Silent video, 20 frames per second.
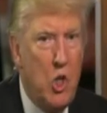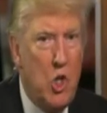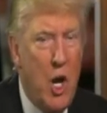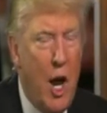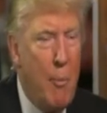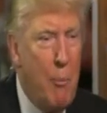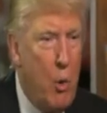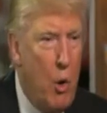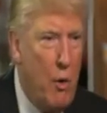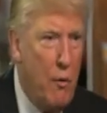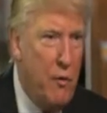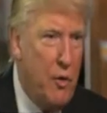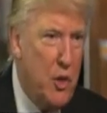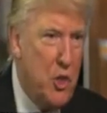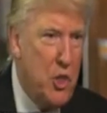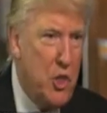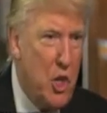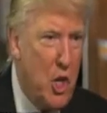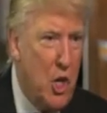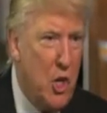off the
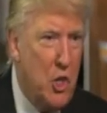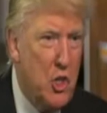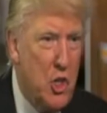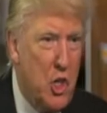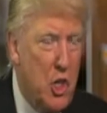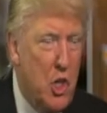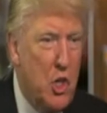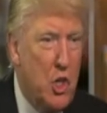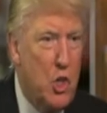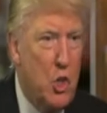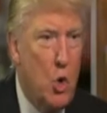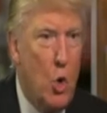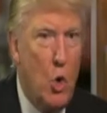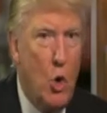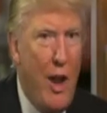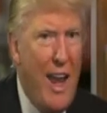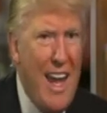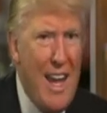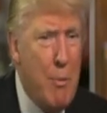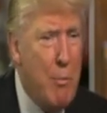citizens or
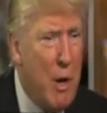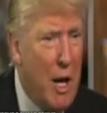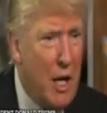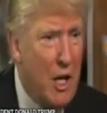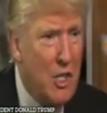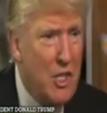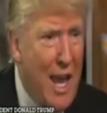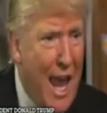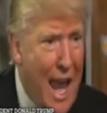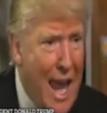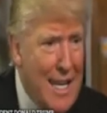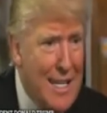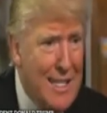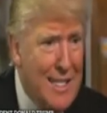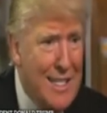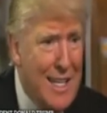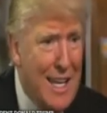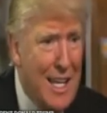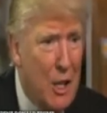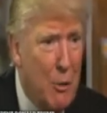anybody's heads
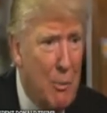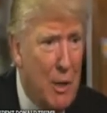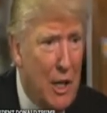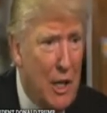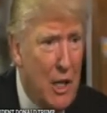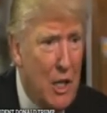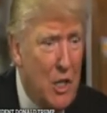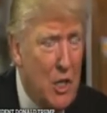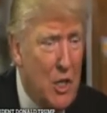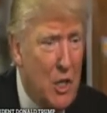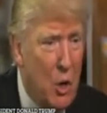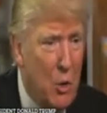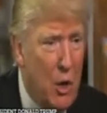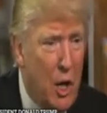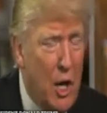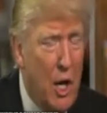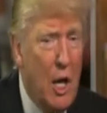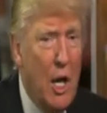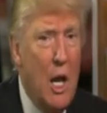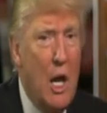in the Middle East, okay?
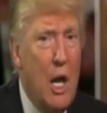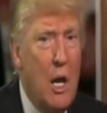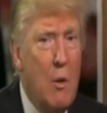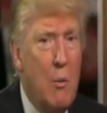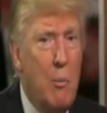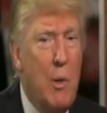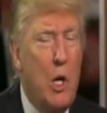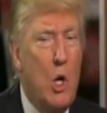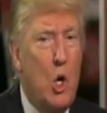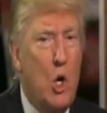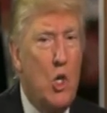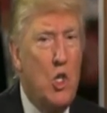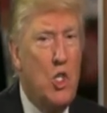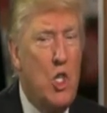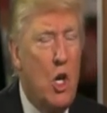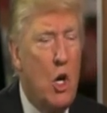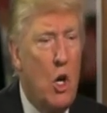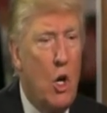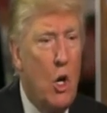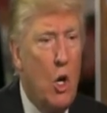Because
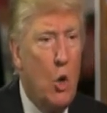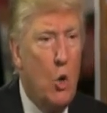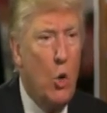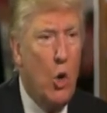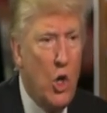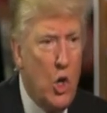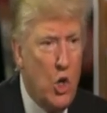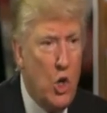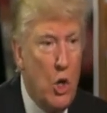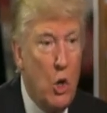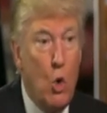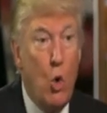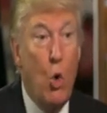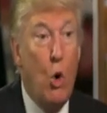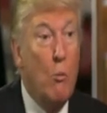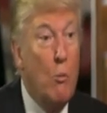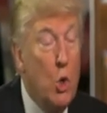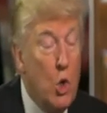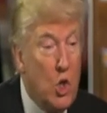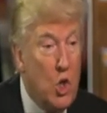they're Christian or
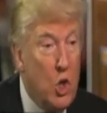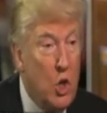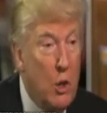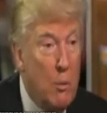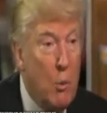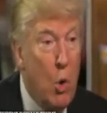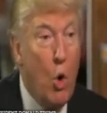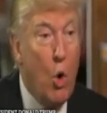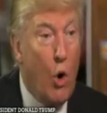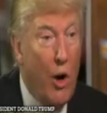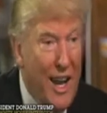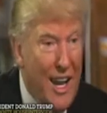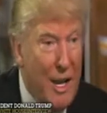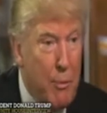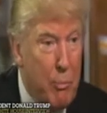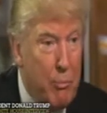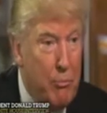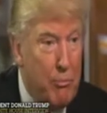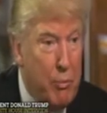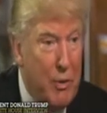Muslim or
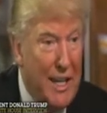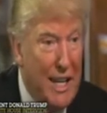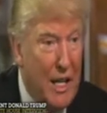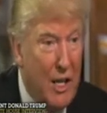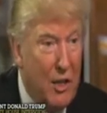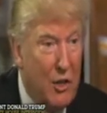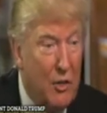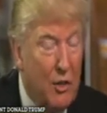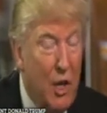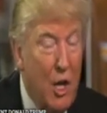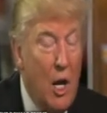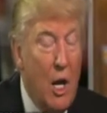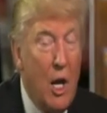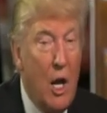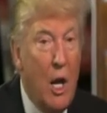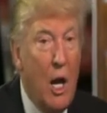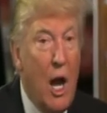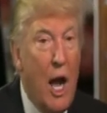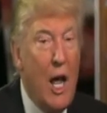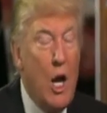anything else.
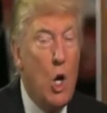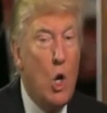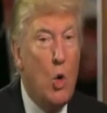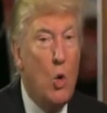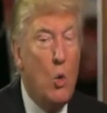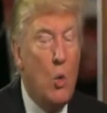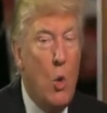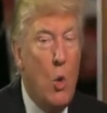I don't want,